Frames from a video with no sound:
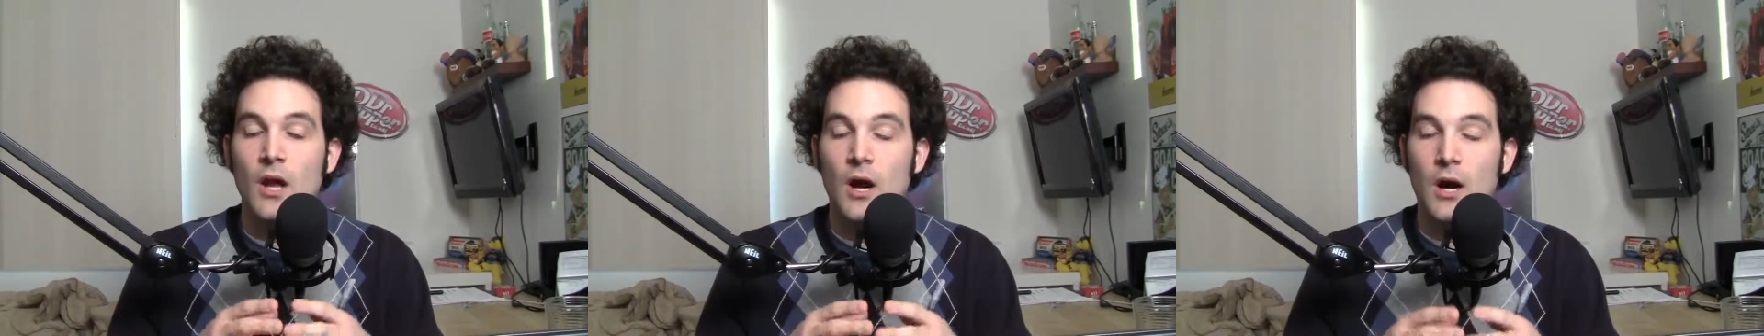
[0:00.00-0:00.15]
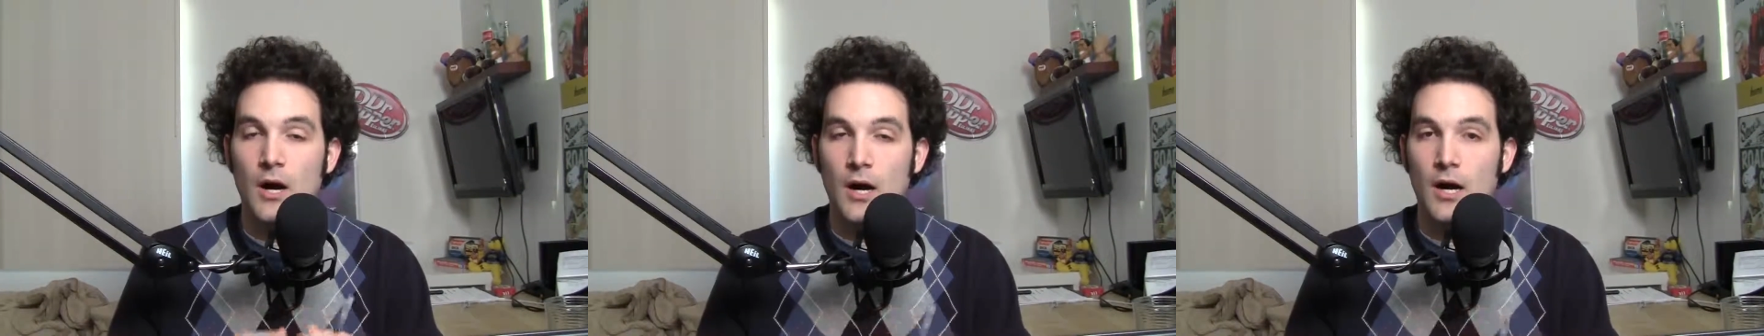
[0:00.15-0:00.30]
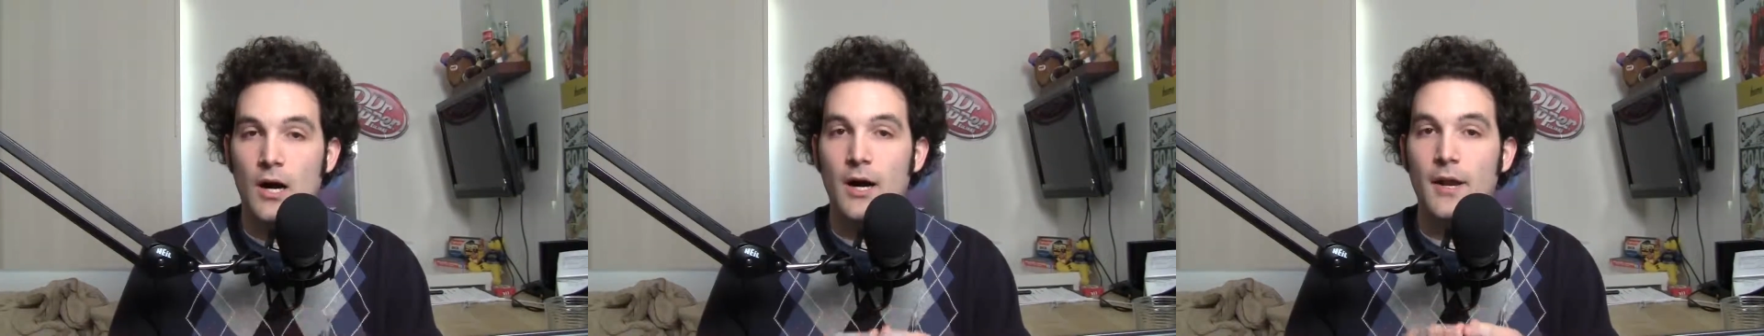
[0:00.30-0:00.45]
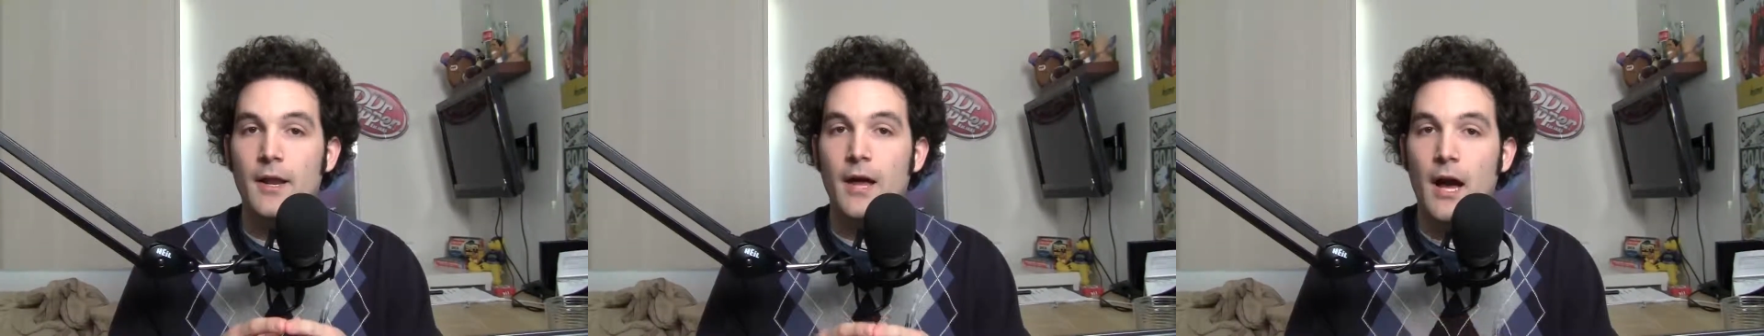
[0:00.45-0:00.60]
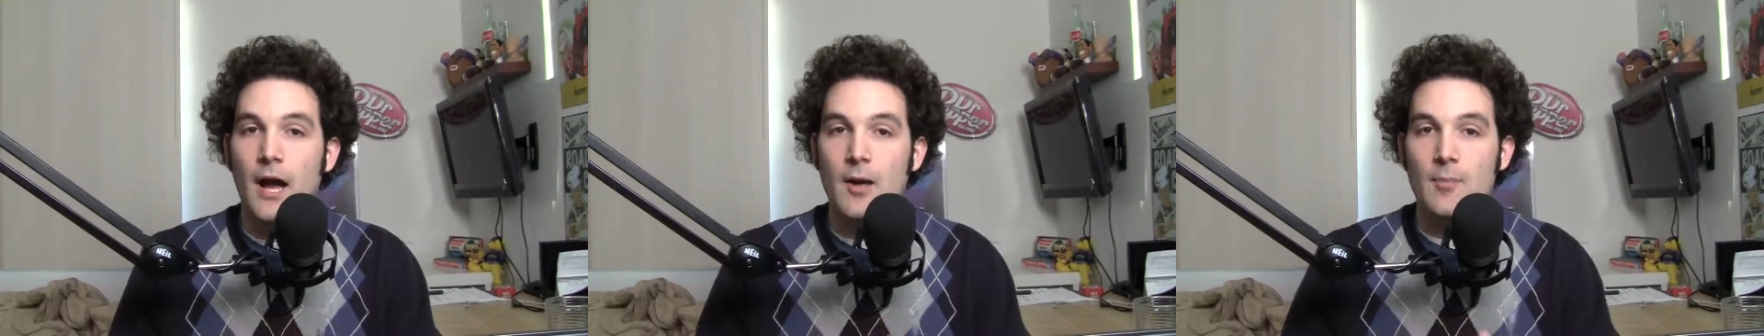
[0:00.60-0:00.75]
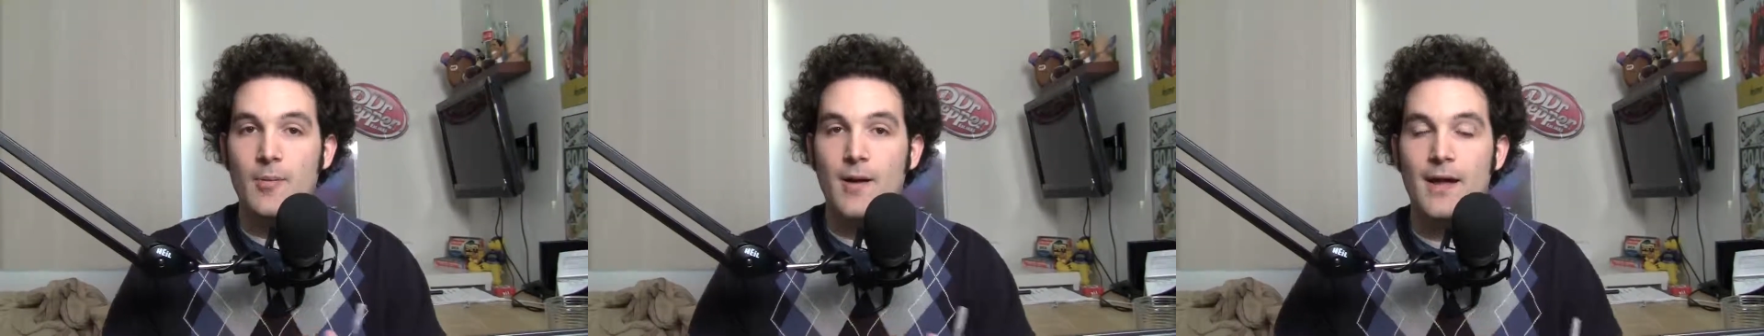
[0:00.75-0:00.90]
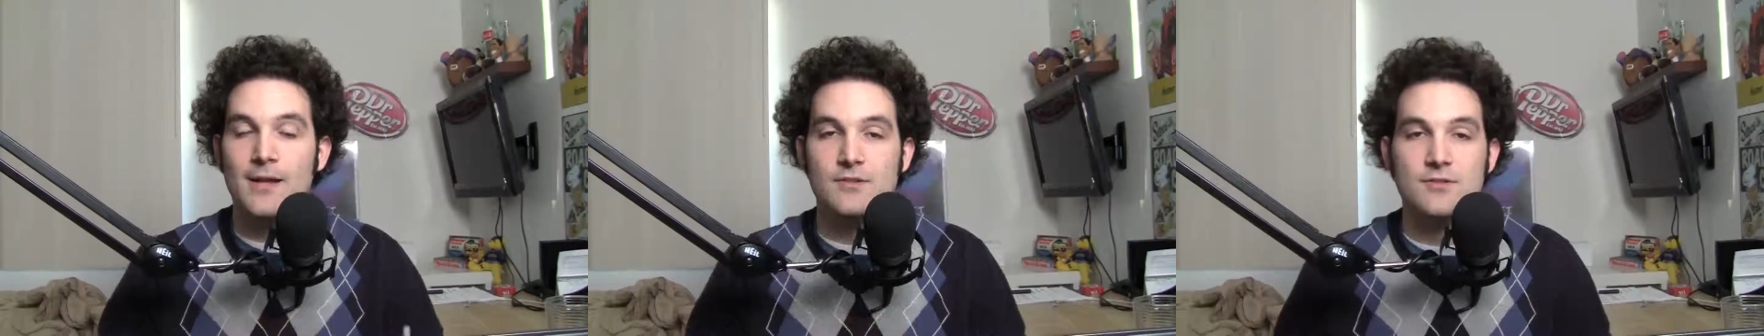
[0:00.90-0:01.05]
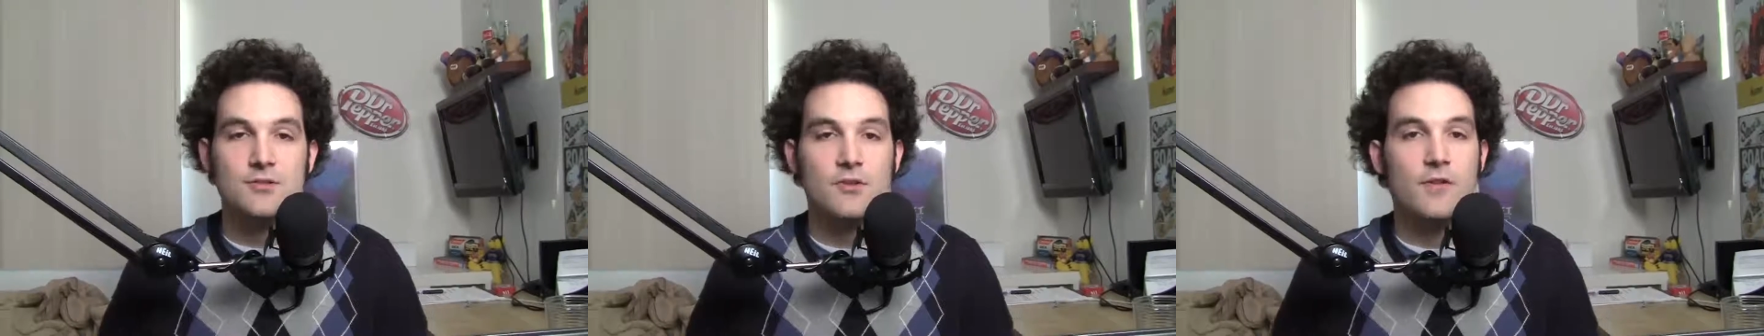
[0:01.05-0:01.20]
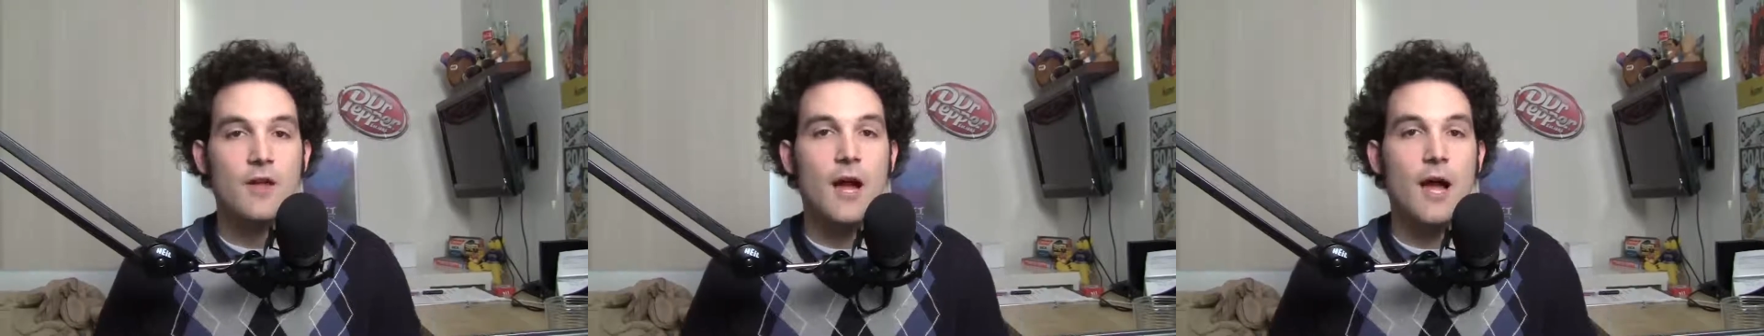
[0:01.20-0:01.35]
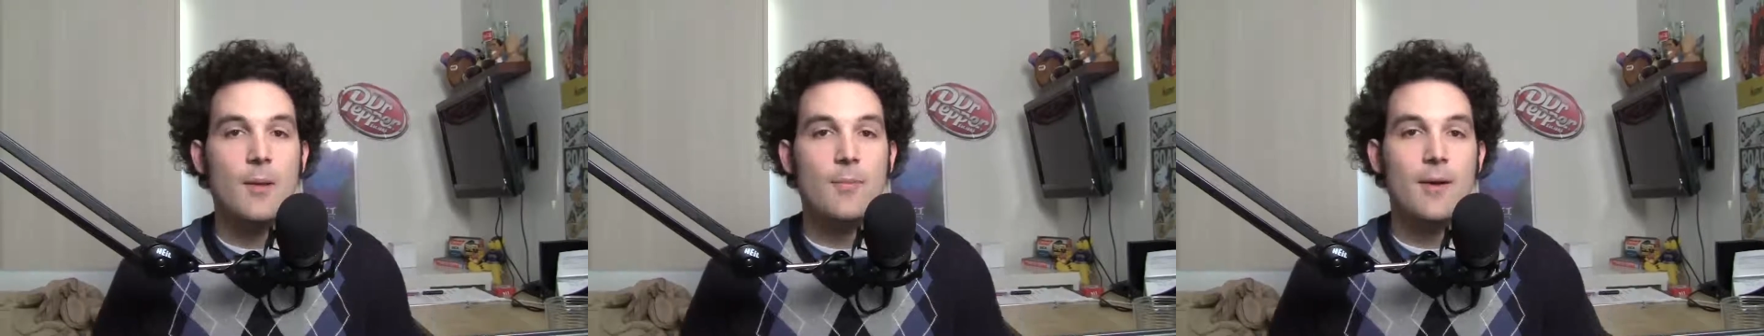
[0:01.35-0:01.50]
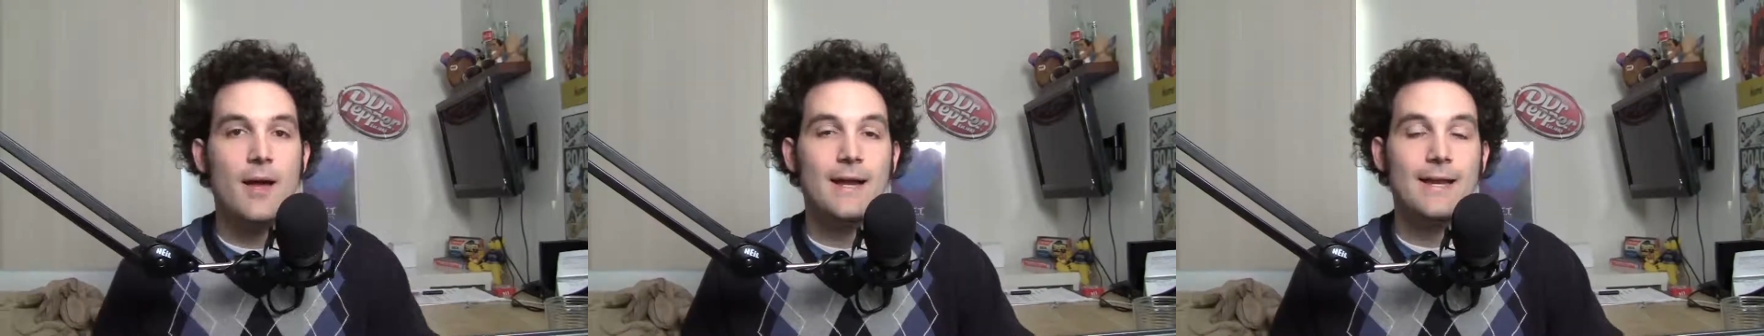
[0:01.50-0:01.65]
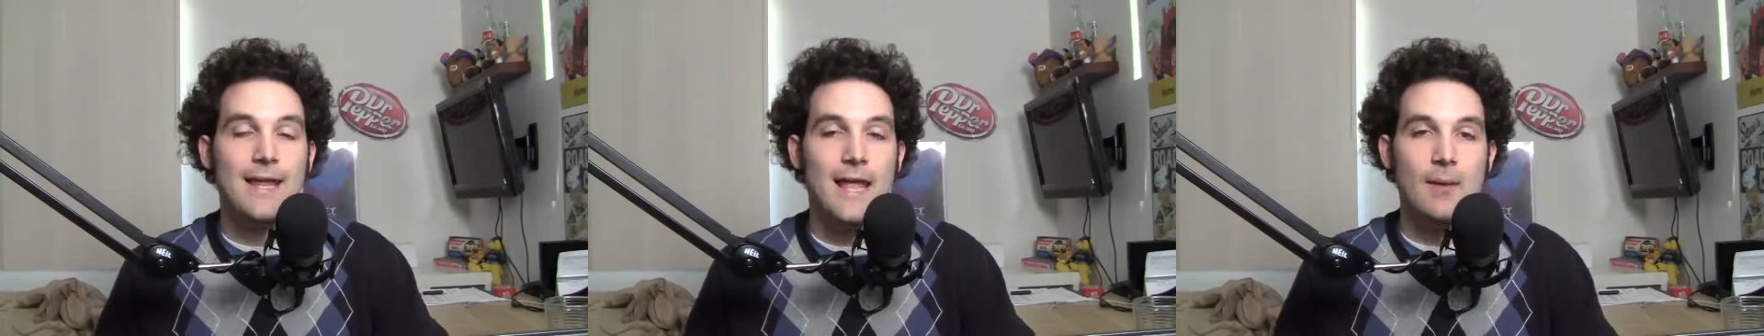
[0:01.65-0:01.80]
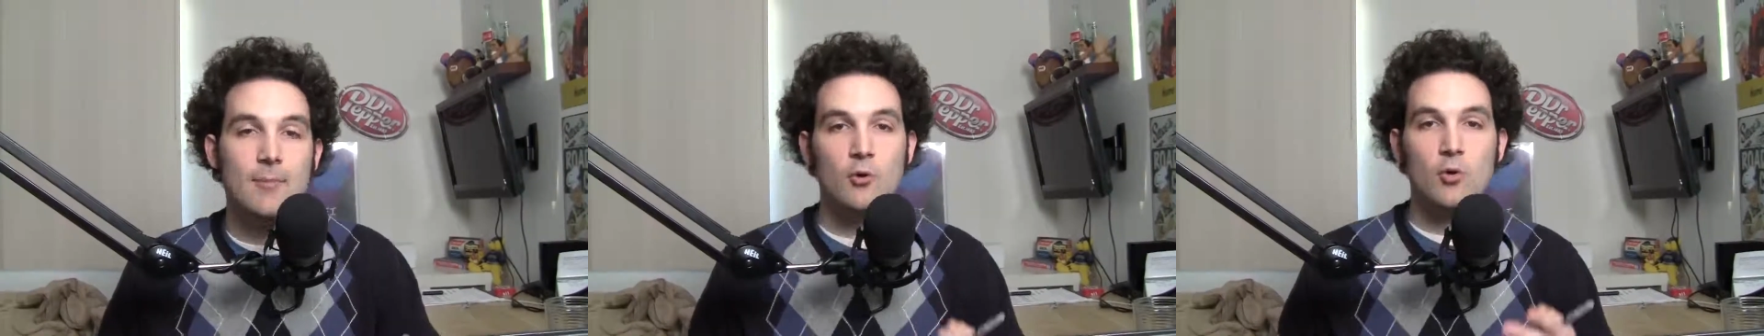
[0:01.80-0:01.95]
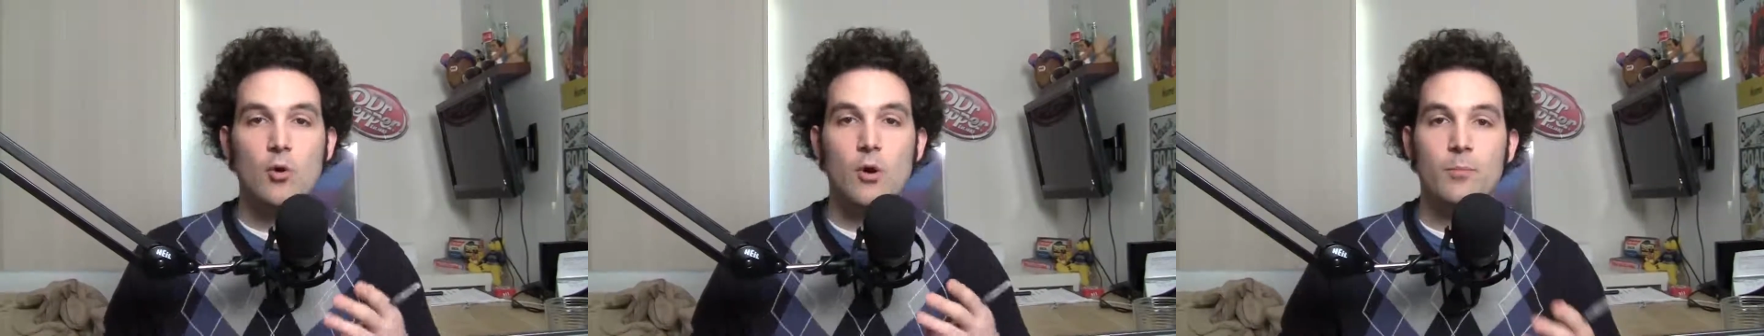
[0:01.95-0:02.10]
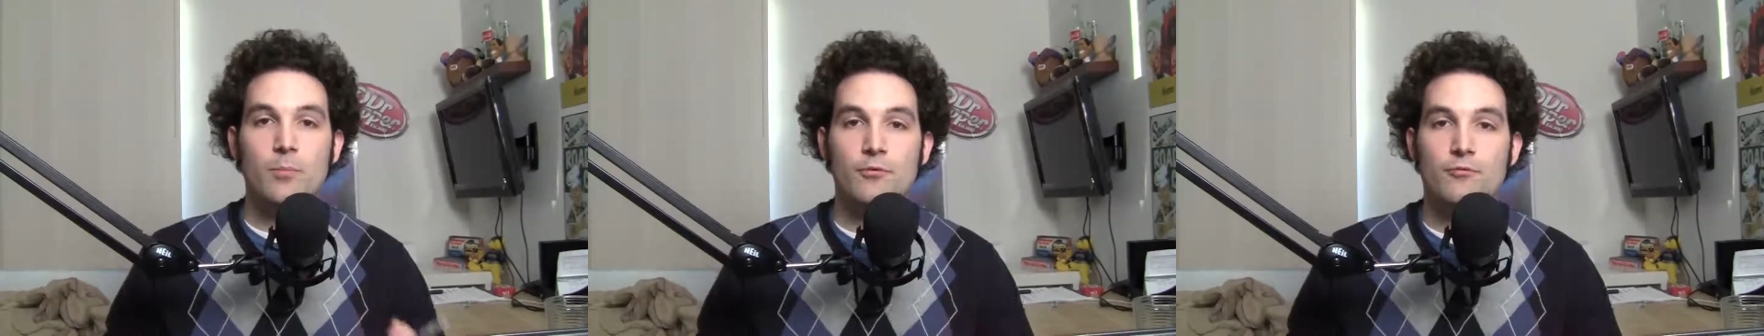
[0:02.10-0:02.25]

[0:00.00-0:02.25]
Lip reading: on iPads. So the iPad came equipped